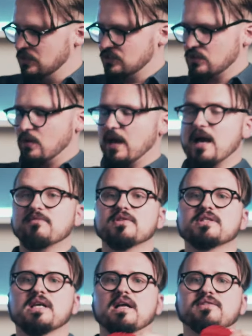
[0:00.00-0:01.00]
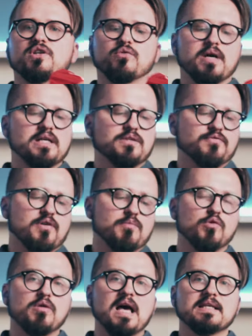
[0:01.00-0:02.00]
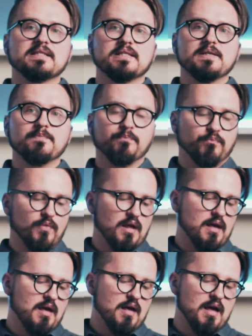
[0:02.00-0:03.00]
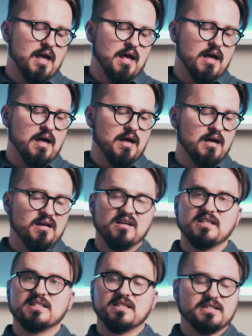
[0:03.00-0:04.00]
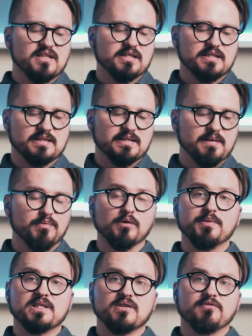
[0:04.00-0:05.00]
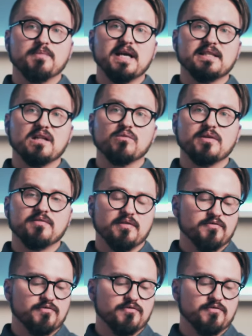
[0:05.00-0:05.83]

So I have this counterweight from Ulanzi. Uh, it's, it's just a simple piece of metal with a